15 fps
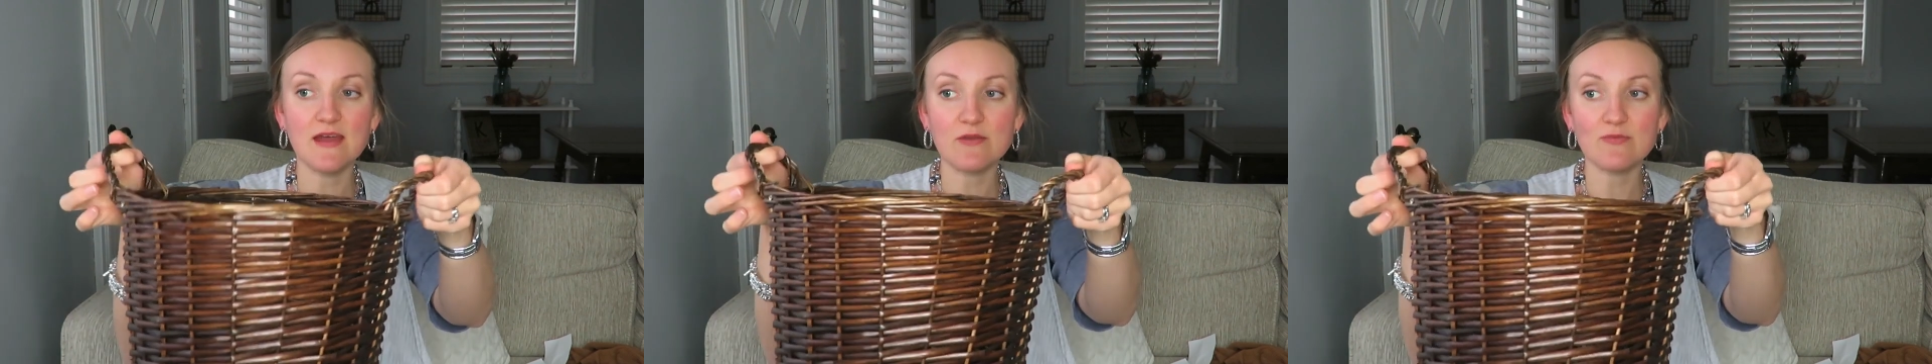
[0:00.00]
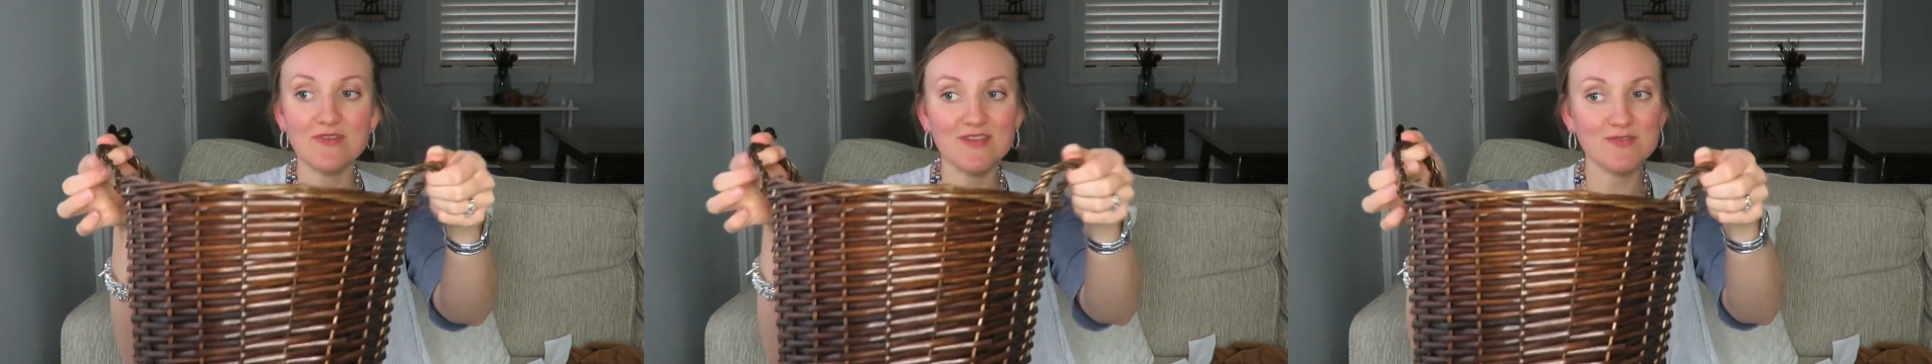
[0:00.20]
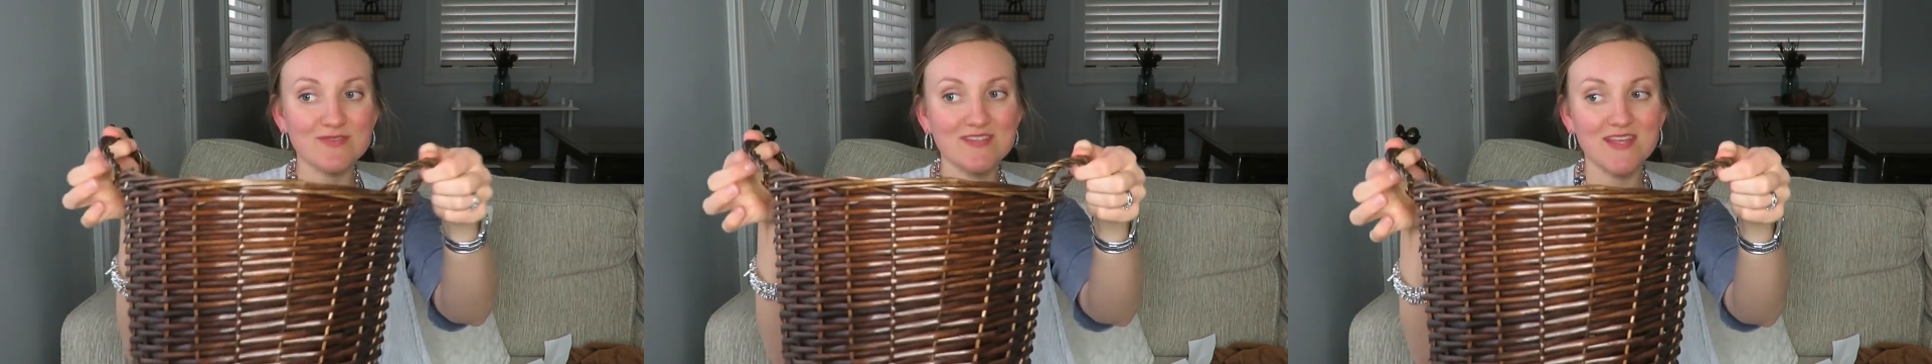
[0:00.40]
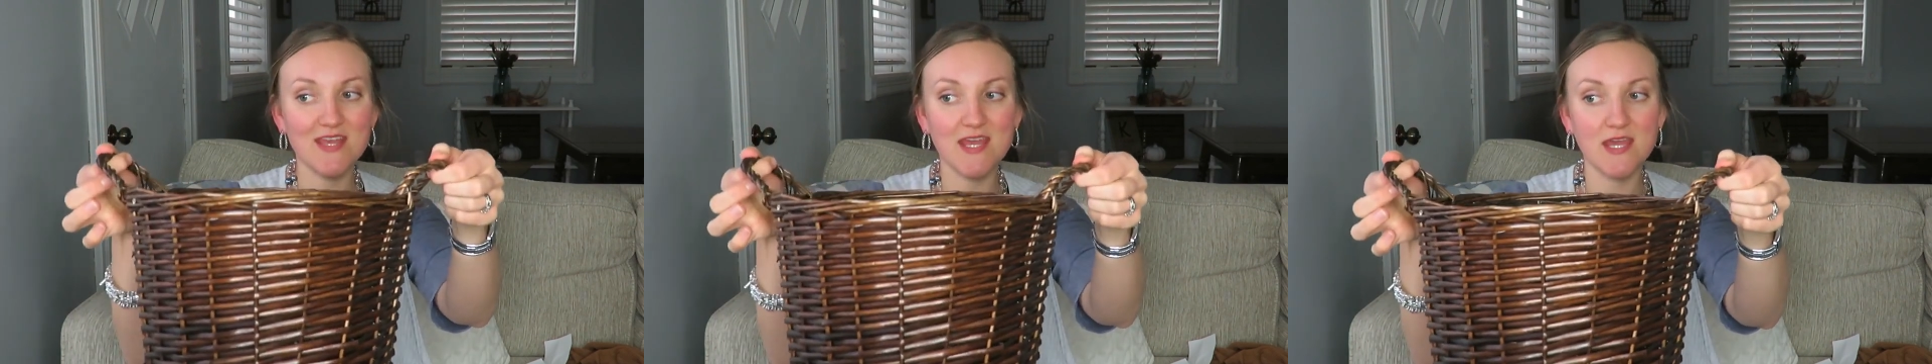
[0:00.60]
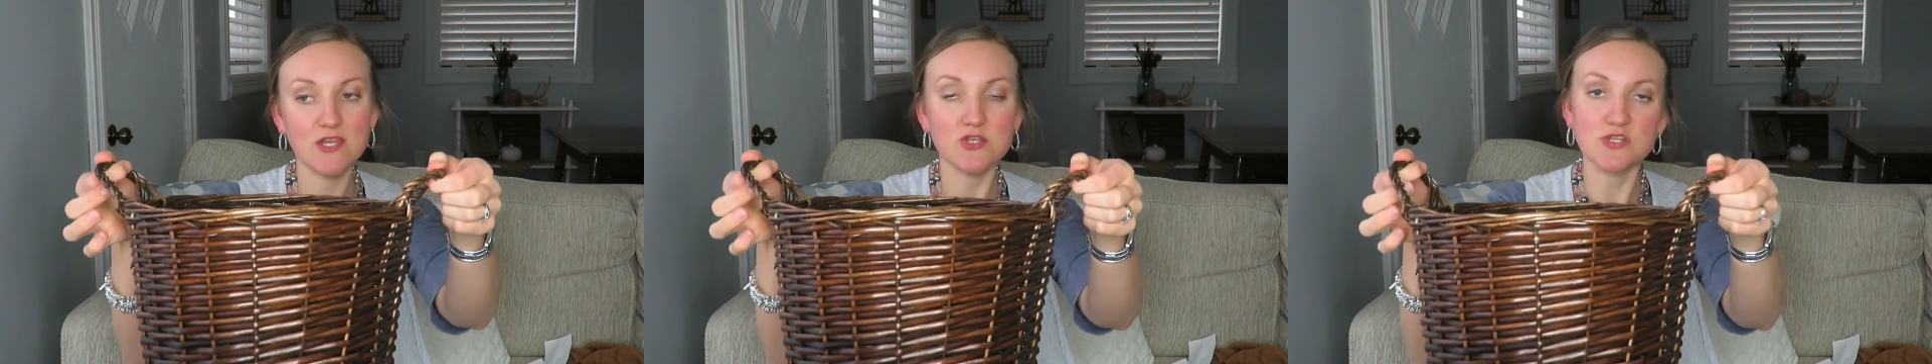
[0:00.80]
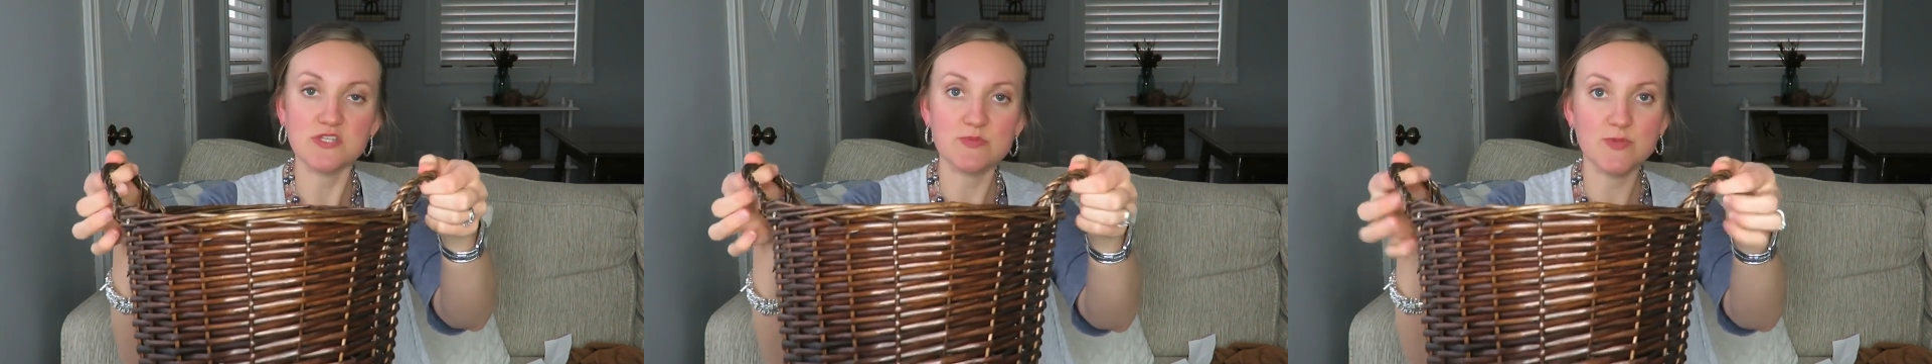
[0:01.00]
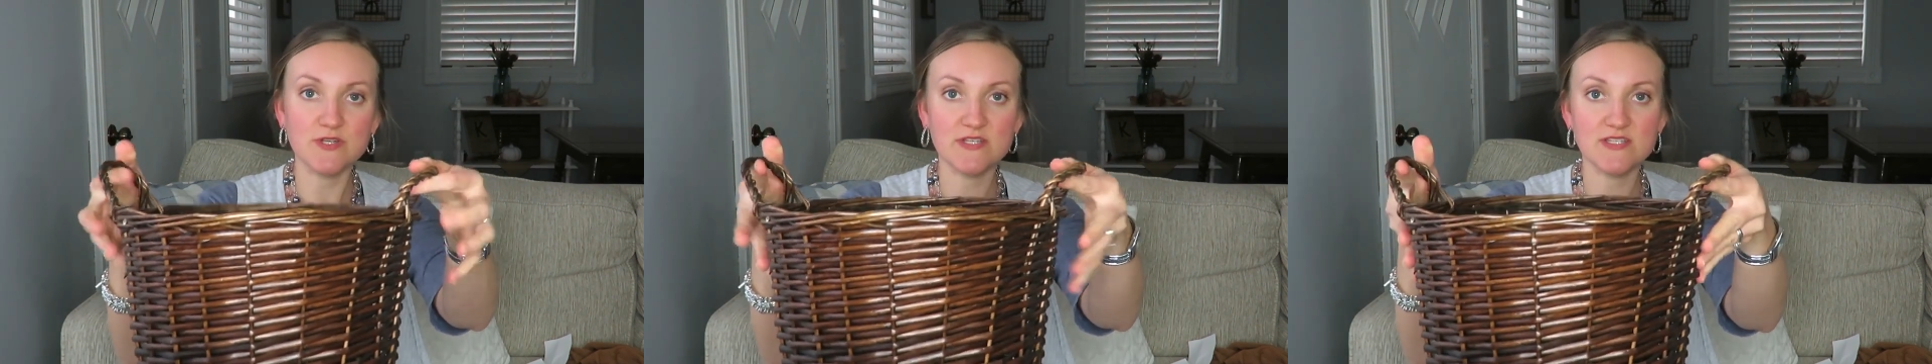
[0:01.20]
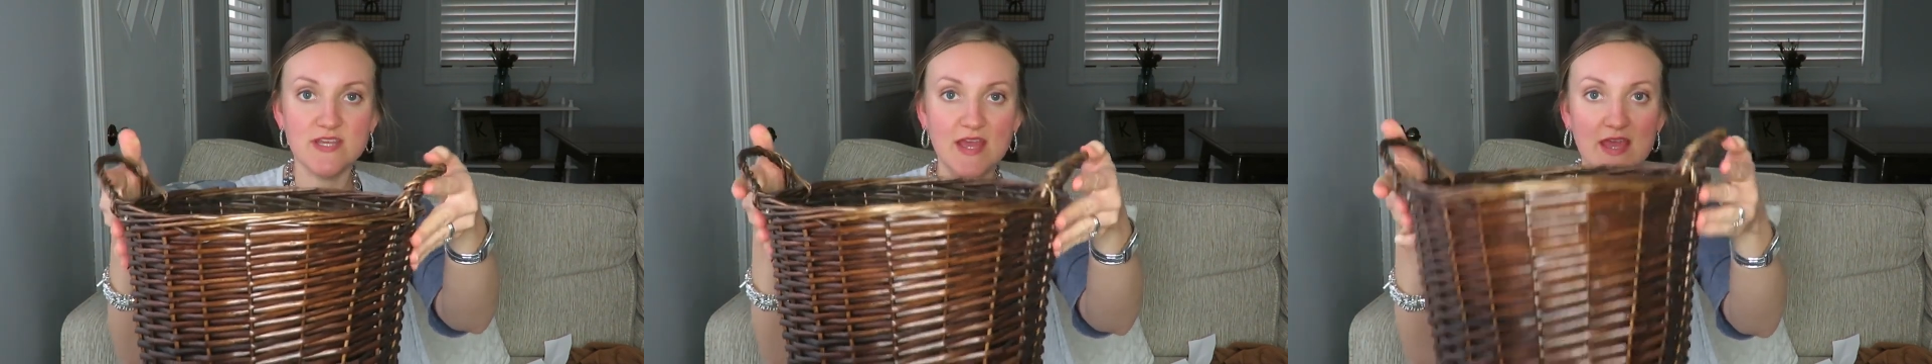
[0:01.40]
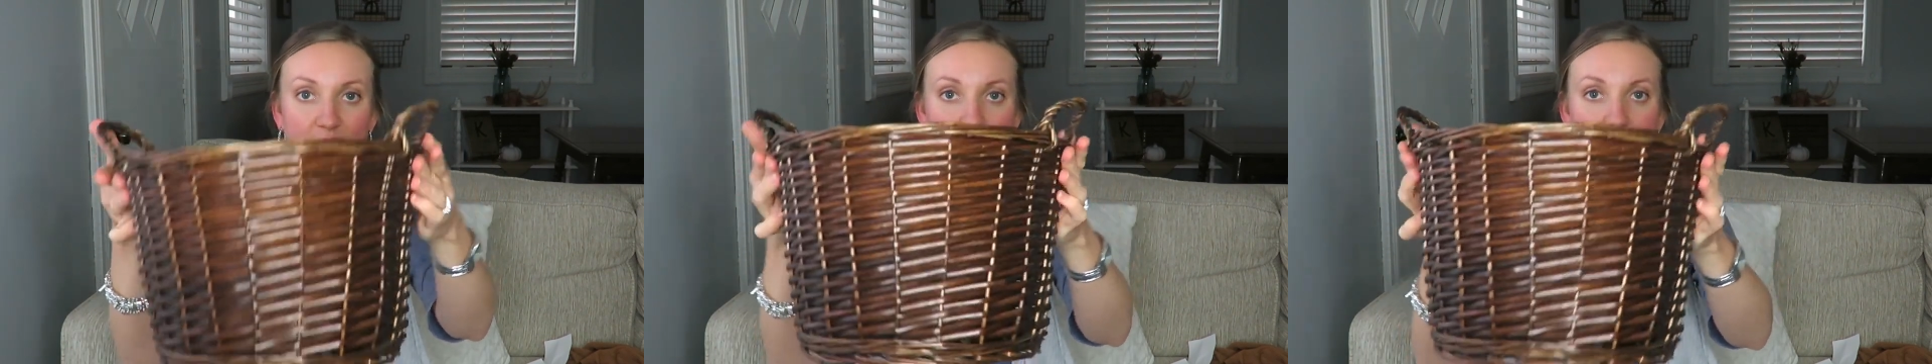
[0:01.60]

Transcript: I wouldn't use the handles per se,